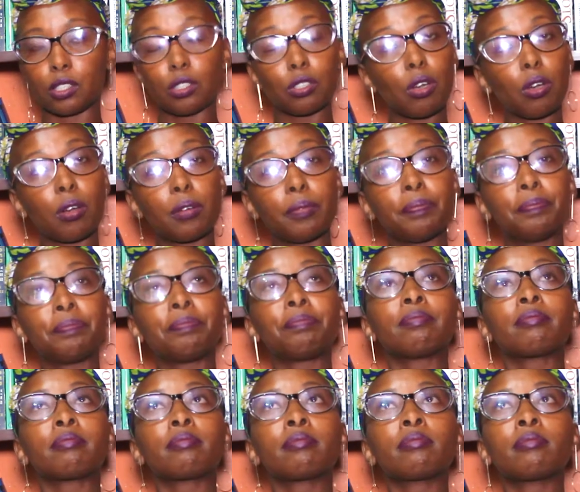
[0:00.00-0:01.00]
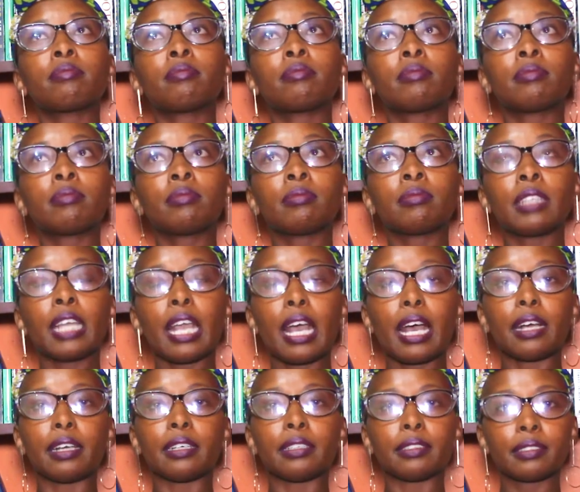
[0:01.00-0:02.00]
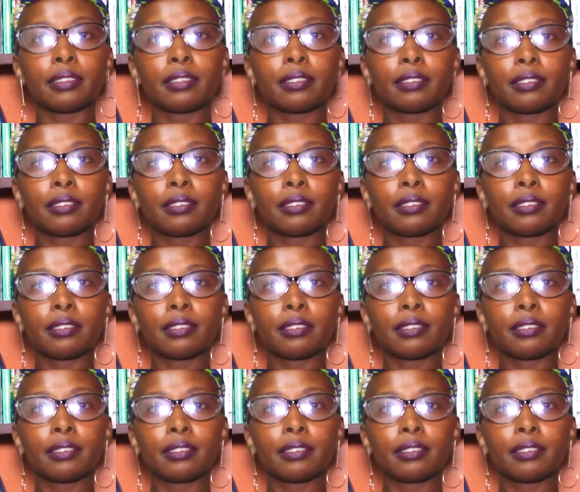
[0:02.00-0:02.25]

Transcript: So, yeah,